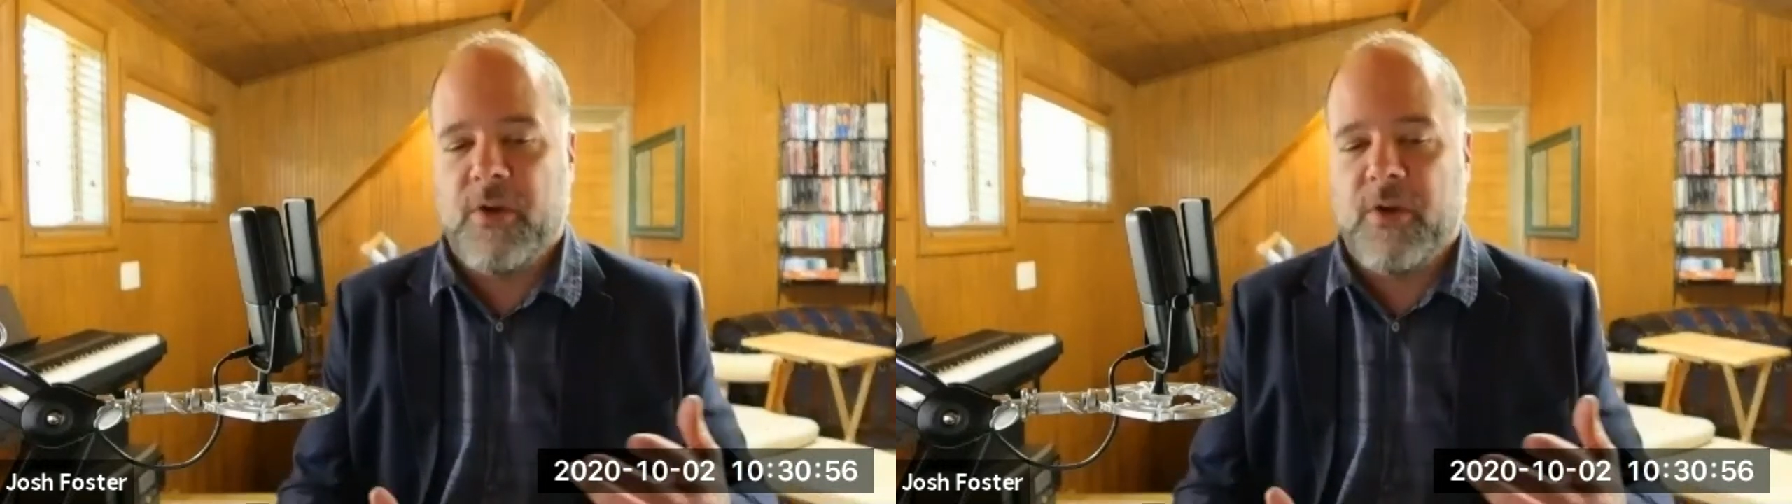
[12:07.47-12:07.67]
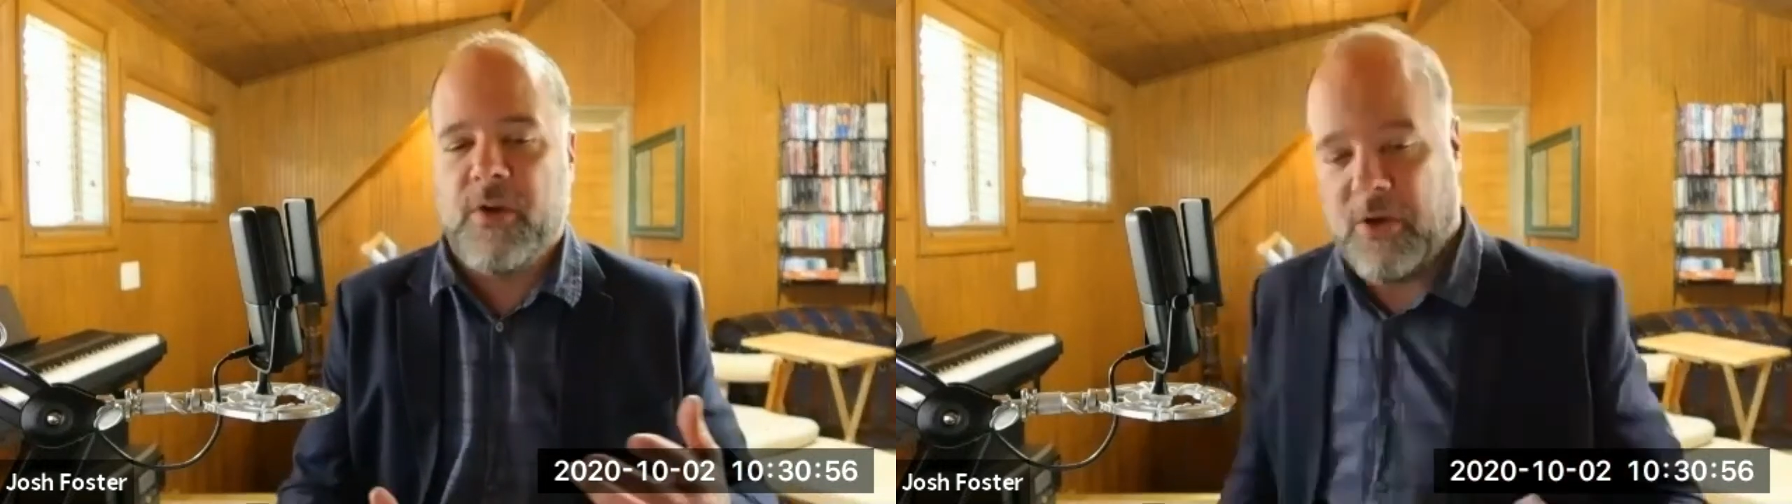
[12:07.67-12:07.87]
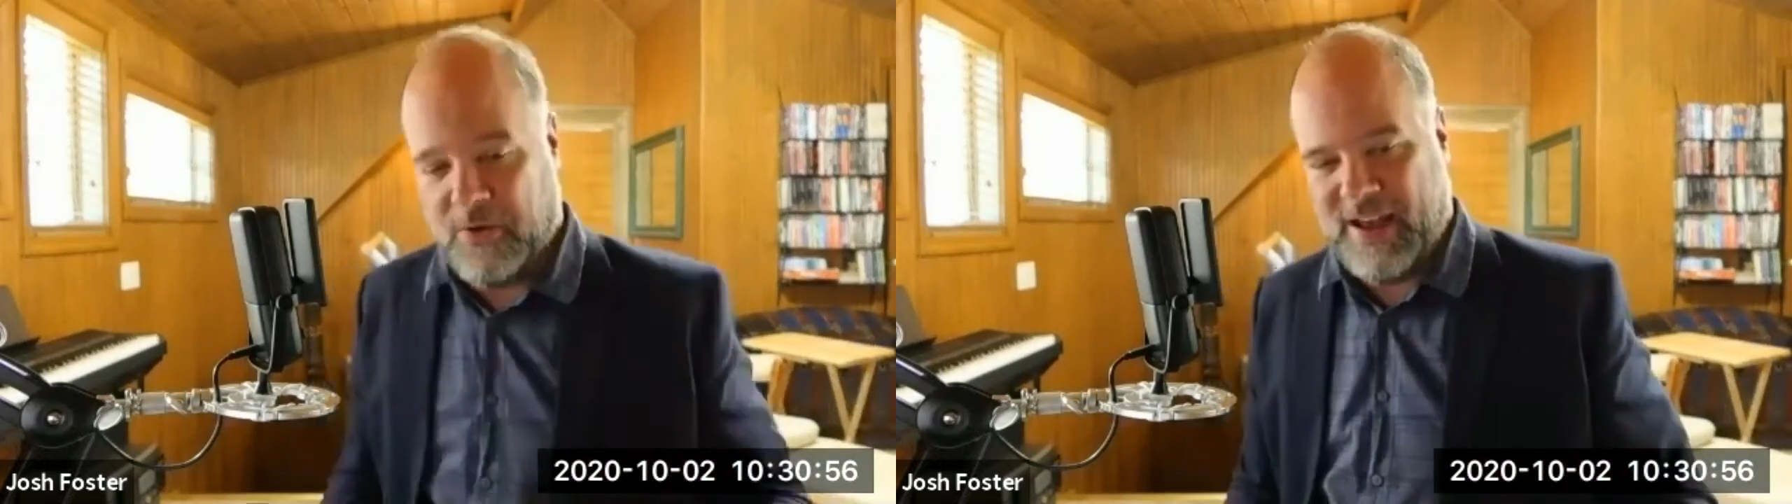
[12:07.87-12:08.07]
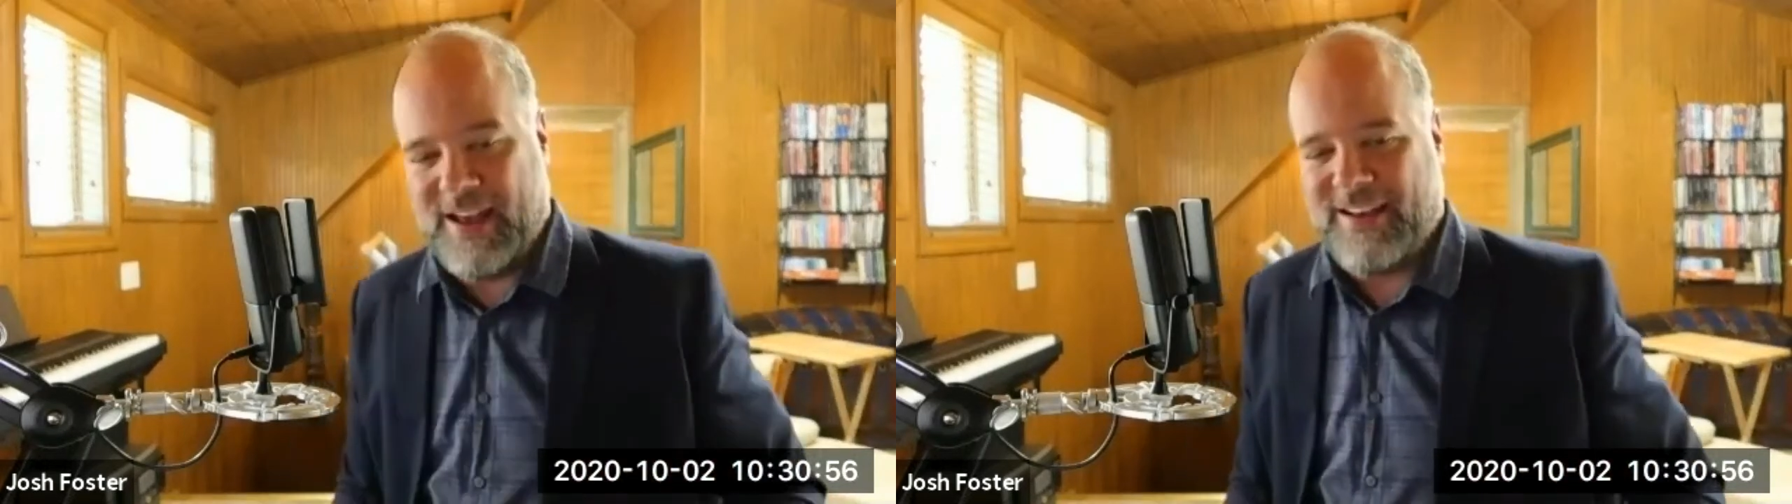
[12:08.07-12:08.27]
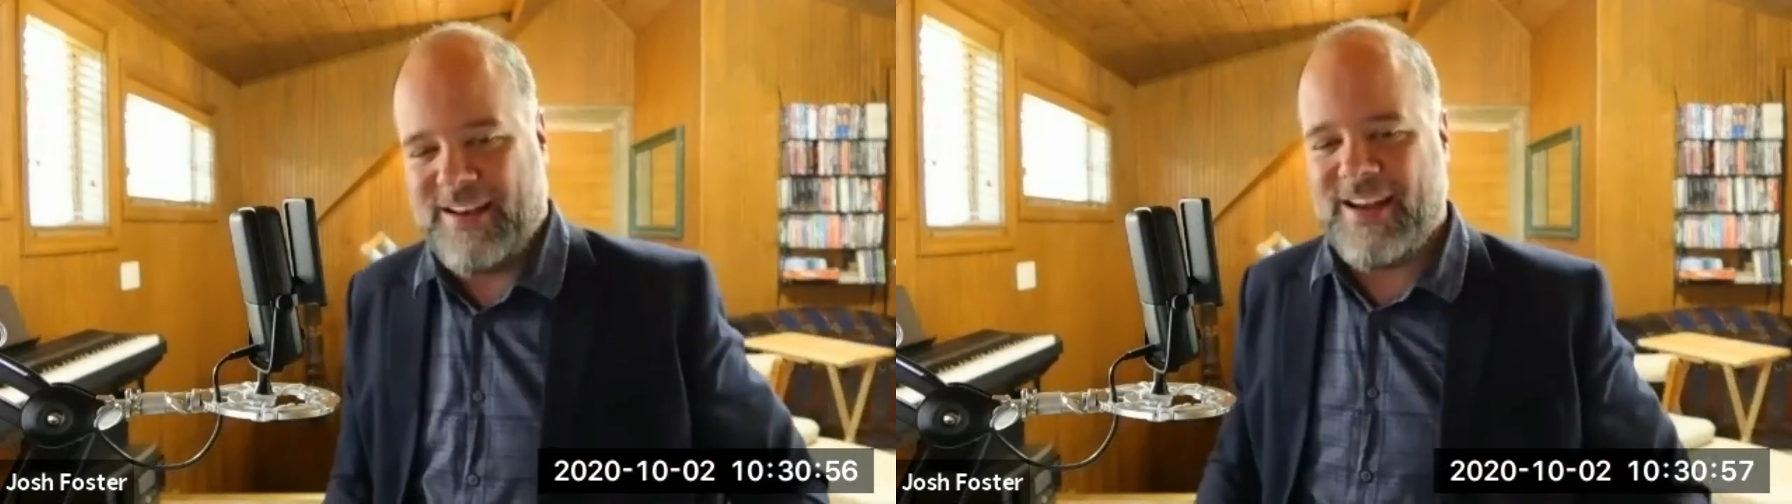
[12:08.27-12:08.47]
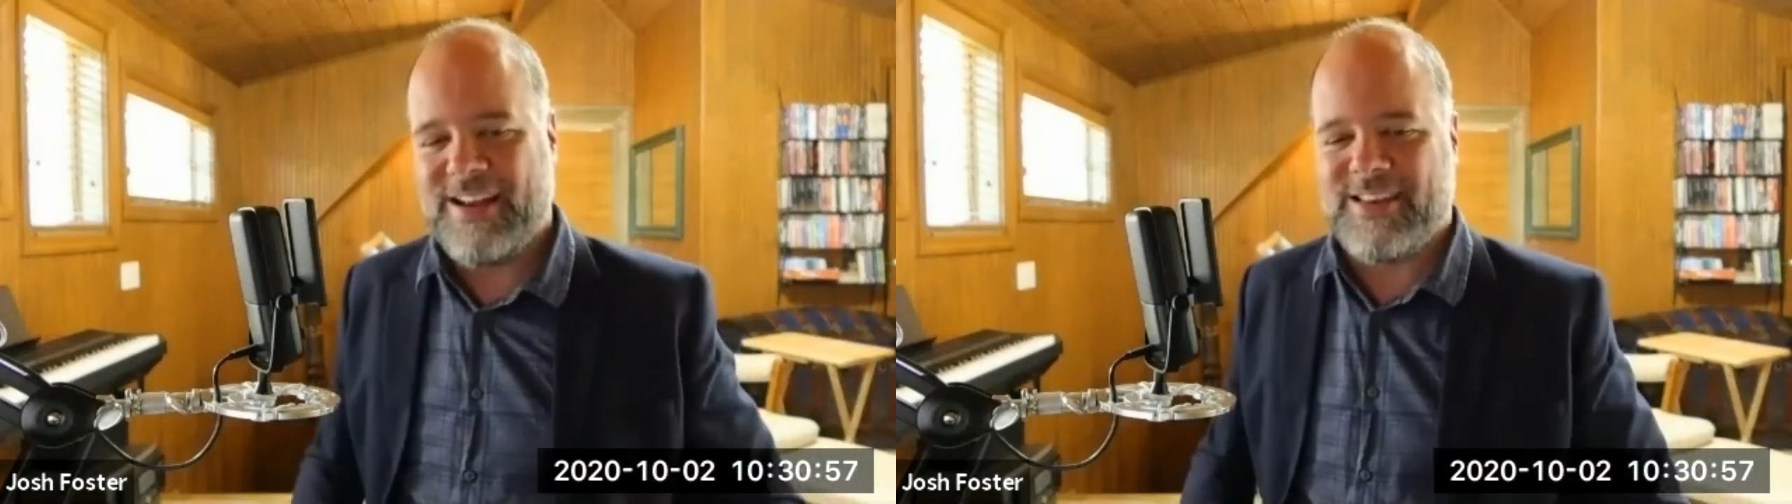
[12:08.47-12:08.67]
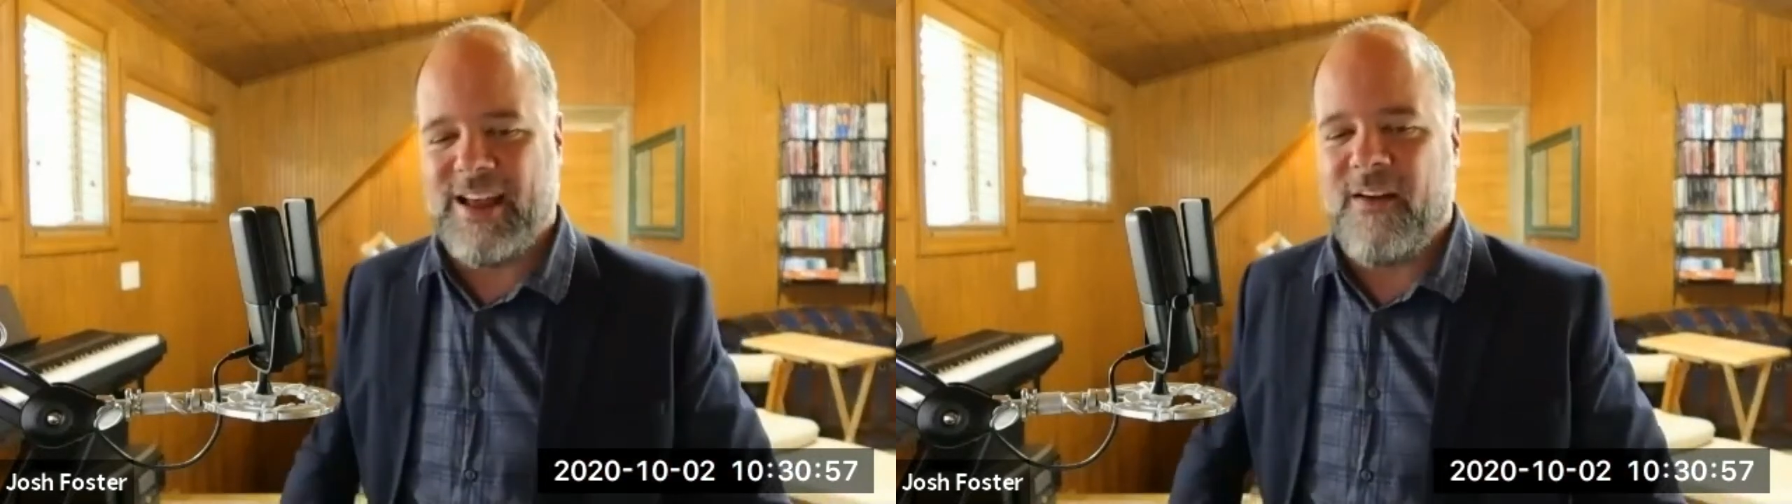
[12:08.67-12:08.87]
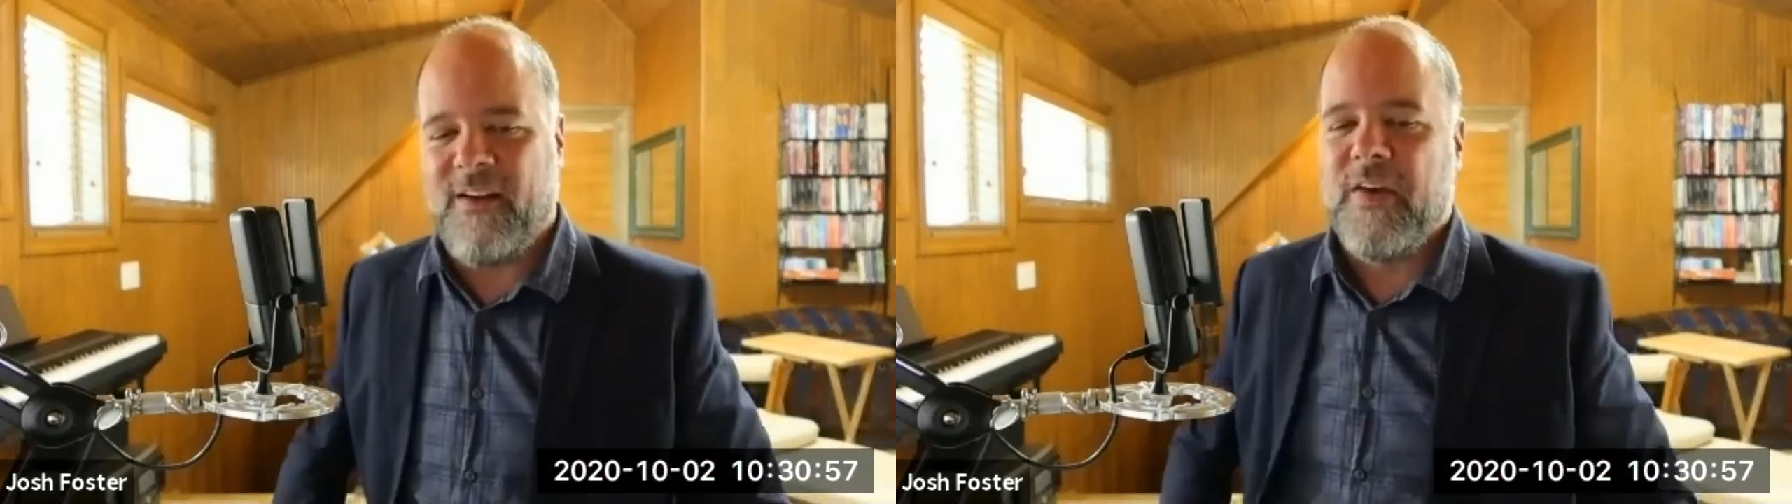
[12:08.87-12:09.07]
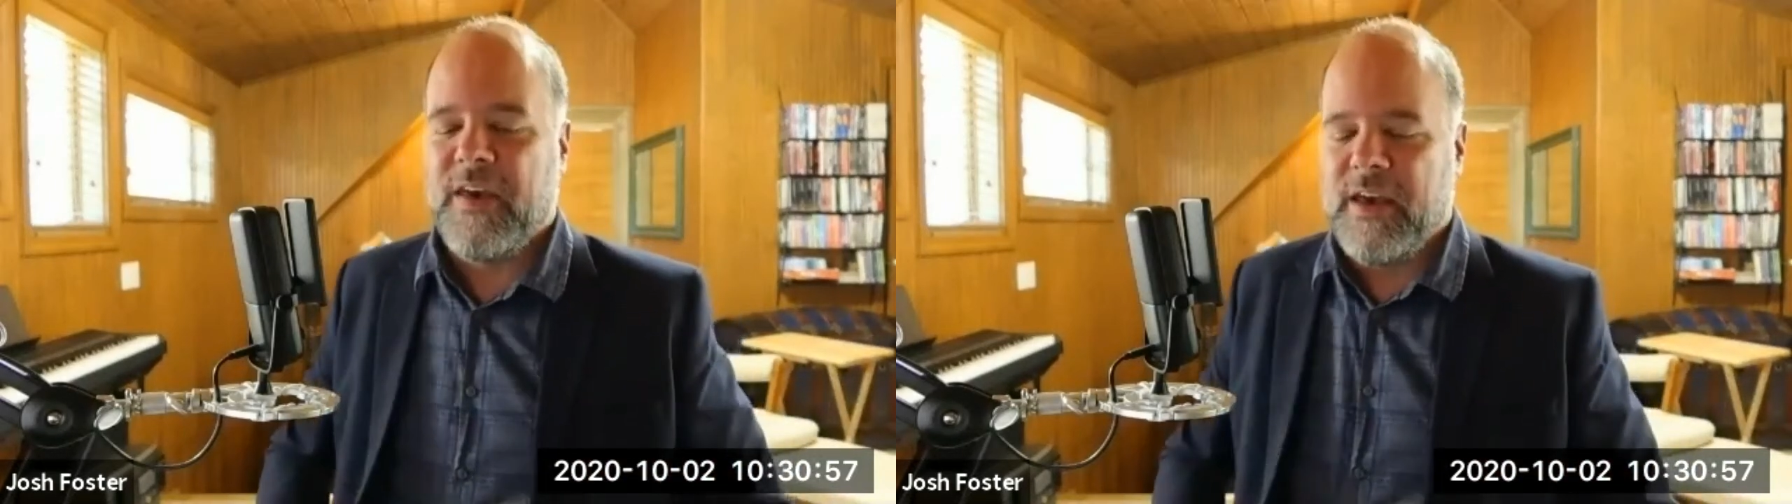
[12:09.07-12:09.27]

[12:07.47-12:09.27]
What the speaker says: too. And stuff.